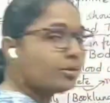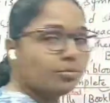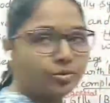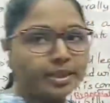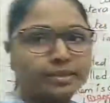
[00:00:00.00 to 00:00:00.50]

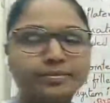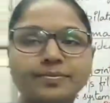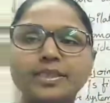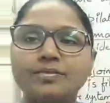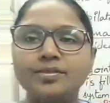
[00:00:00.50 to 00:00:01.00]
mori,
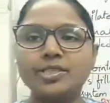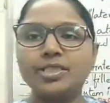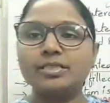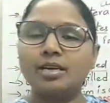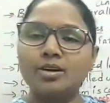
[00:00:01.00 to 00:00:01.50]
which
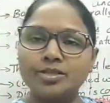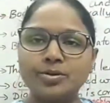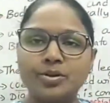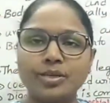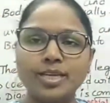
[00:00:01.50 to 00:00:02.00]
is also
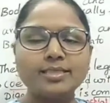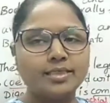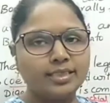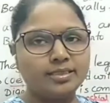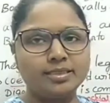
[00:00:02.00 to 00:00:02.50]
called as,
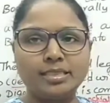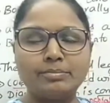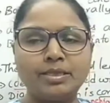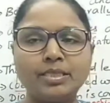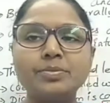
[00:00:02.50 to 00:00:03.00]
in
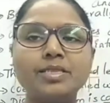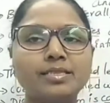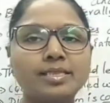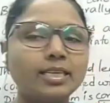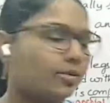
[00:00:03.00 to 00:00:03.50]
simple terms,
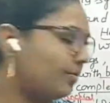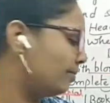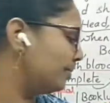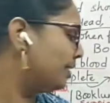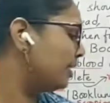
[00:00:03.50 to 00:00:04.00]
silkworm.
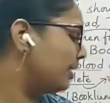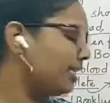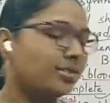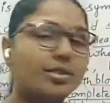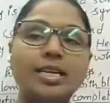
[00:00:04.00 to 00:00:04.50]

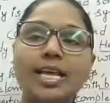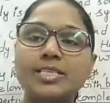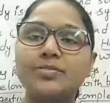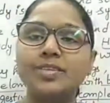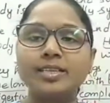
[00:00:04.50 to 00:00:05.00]
Next,
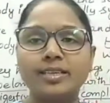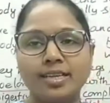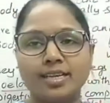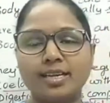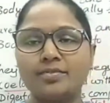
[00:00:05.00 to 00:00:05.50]
Laccifer
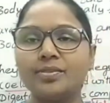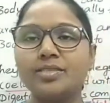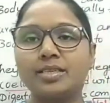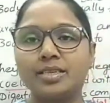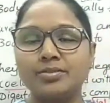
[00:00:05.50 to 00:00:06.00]
lacca, which
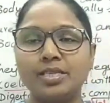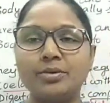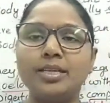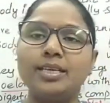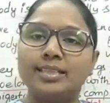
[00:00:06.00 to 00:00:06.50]
gives
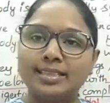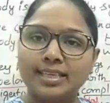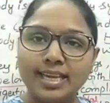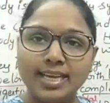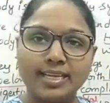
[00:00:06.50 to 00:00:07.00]
out the
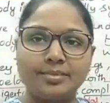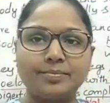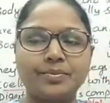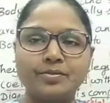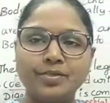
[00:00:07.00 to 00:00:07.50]
lac,
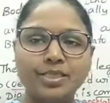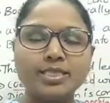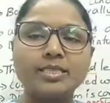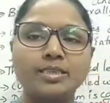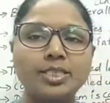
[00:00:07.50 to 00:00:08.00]
which
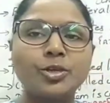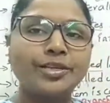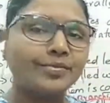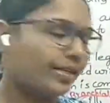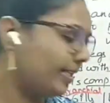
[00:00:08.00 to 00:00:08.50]
is the
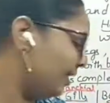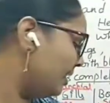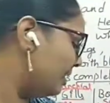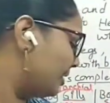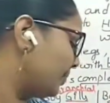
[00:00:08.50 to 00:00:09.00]
solidifying
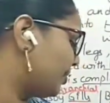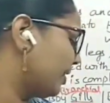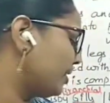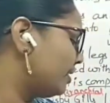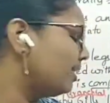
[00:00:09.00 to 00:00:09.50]

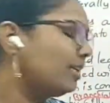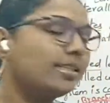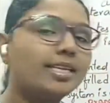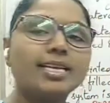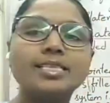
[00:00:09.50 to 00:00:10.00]
substance.
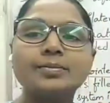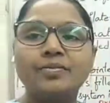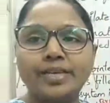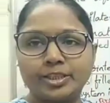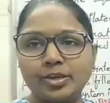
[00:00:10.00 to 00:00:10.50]
There are some
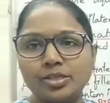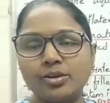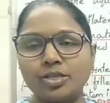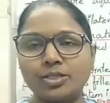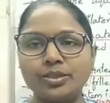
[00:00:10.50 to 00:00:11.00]
vectors
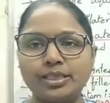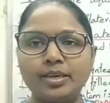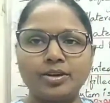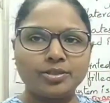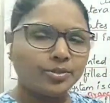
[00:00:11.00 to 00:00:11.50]
also in
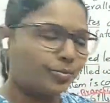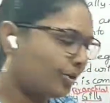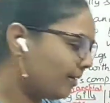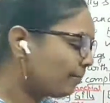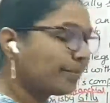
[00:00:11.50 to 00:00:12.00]

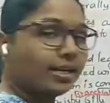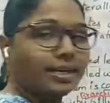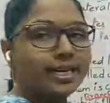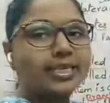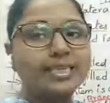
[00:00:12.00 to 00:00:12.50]
Arthropoda, like